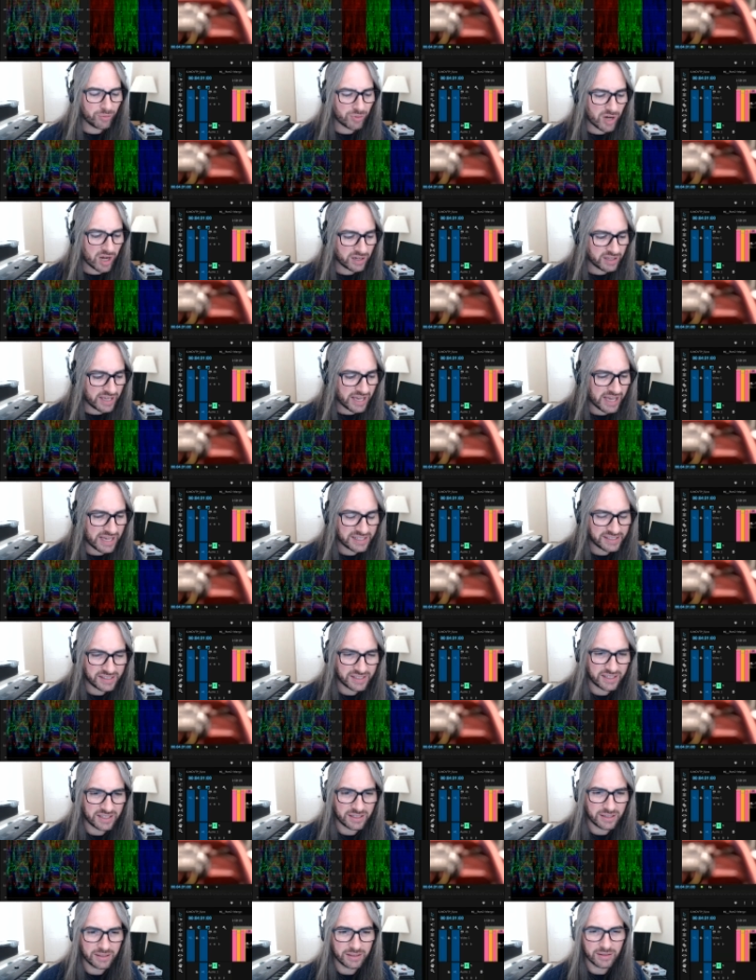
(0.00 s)

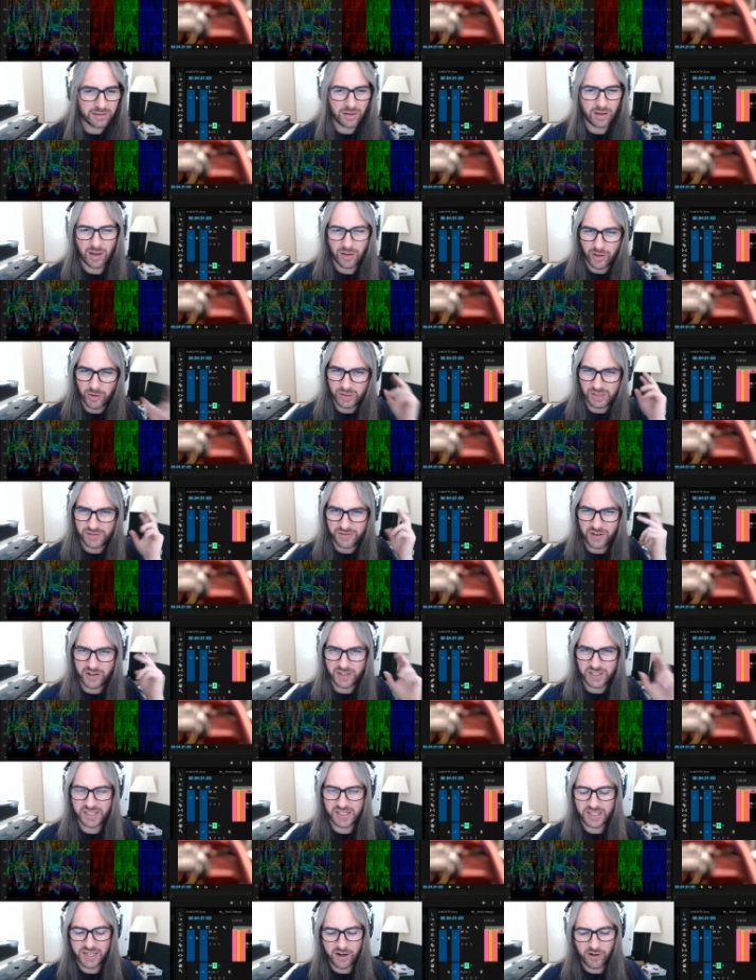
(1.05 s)
broadcast, although it's
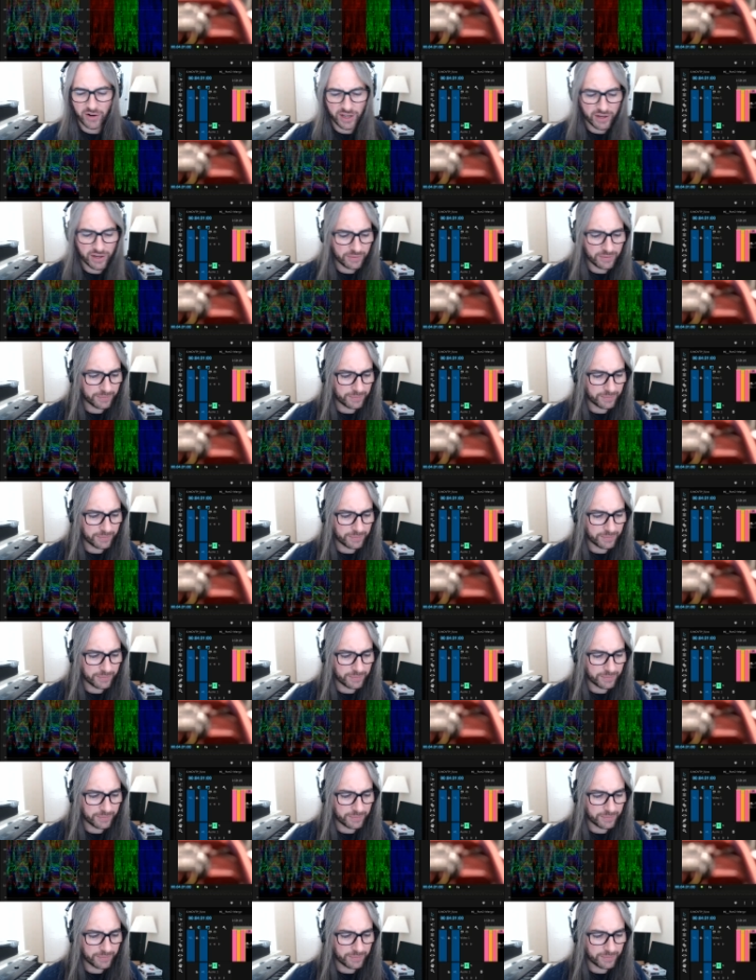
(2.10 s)
very stereo.